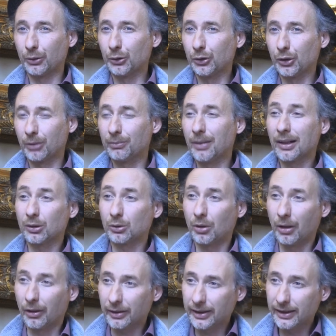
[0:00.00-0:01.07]
producer Margot
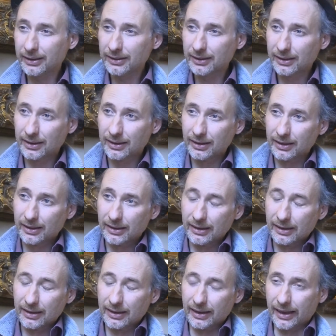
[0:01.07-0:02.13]
Harkin,
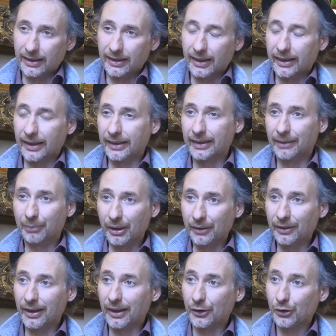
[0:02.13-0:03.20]
and I had the
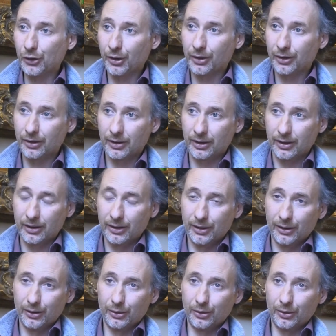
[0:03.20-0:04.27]
privilege
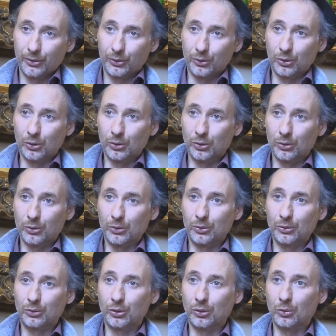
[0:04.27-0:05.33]

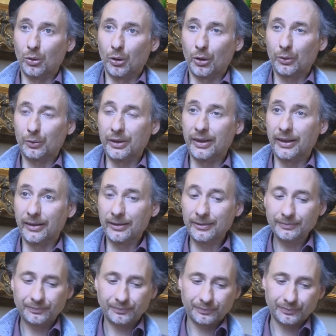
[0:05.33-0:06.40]
to work with her,